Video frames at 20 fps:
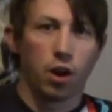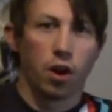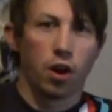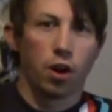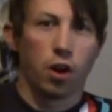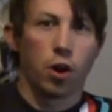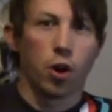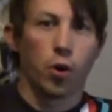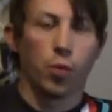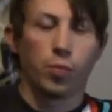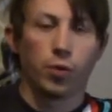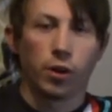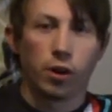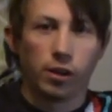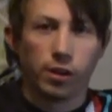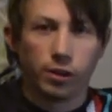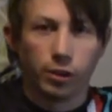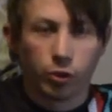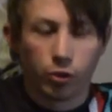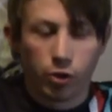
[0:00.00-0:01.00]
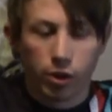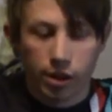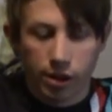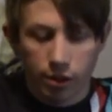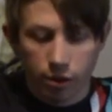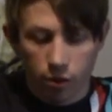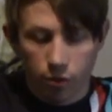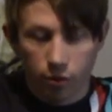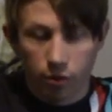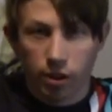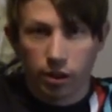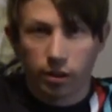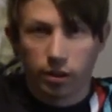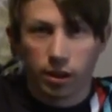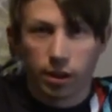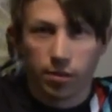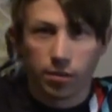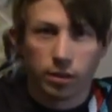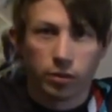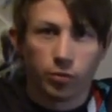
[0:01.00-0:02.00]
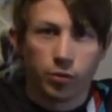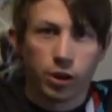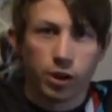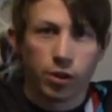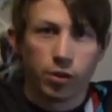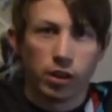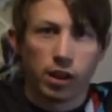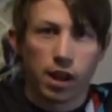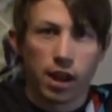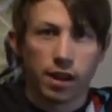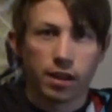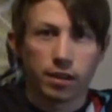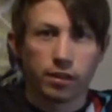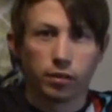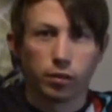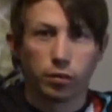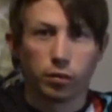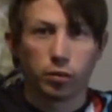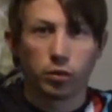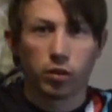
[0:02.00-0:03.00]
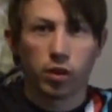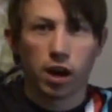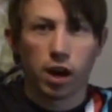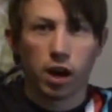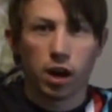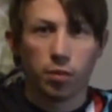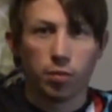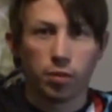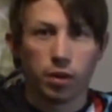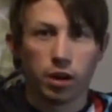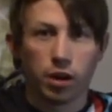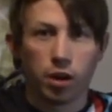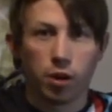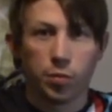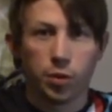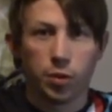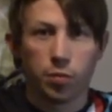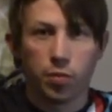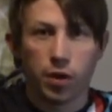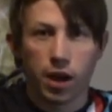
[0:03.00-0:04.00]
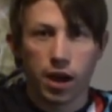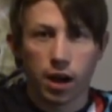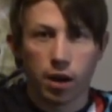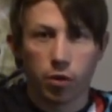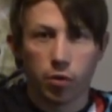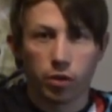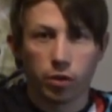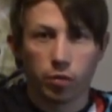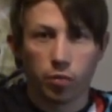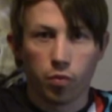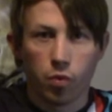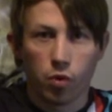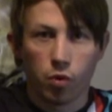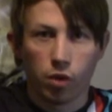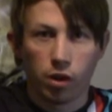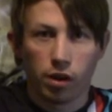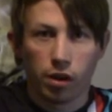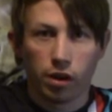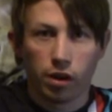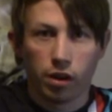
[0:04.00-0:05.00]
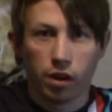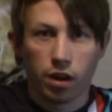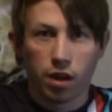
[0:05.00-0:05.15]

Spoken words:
Hope y'all enjoyed it. Don't forget to give this video a like and subscribe, and I'll be back with more